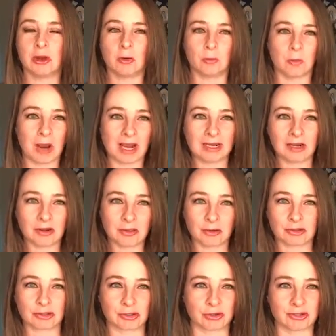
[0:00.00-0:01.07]
Why are
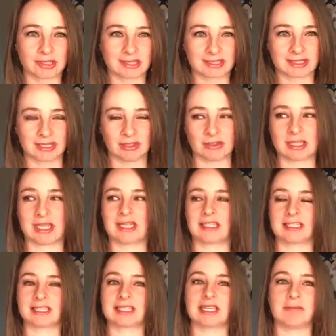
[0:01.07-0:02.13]
there certain skills that you
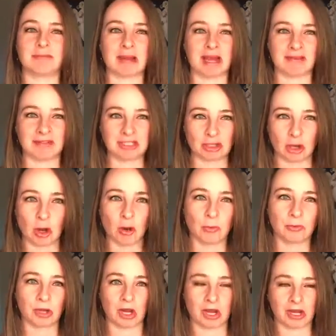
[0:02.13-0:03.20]
just keep having to
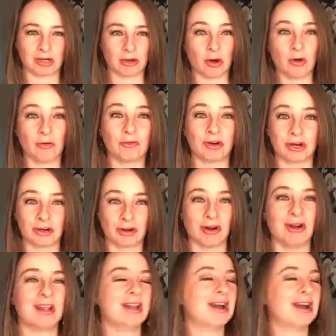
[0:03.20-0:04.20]
hone in on over and